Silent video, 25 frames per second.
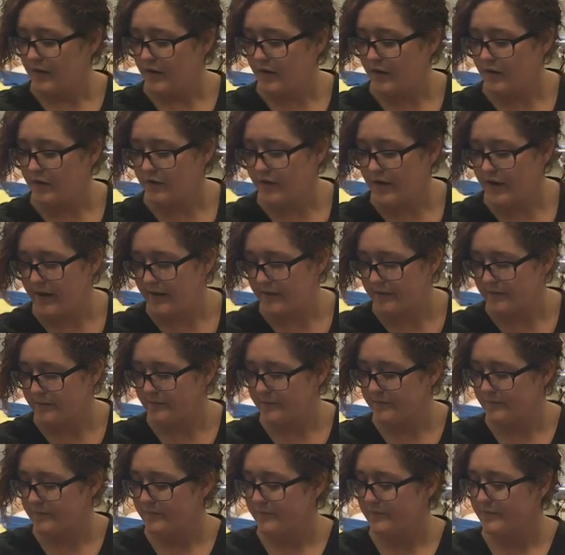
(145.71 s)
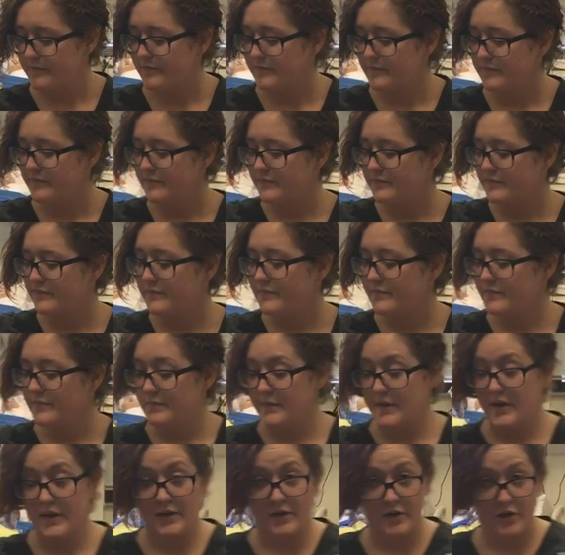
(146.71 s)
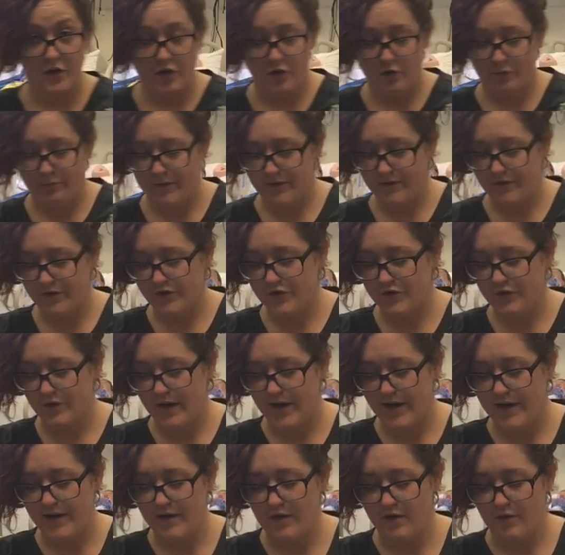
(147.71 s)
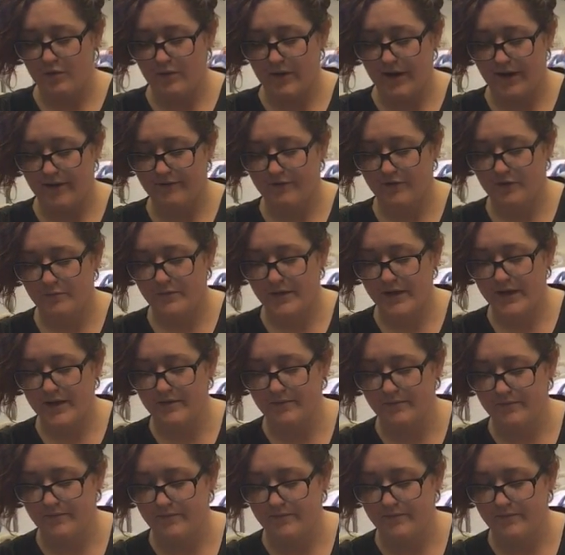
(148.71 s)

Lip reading: Alright. I'm going to open the tray away from me,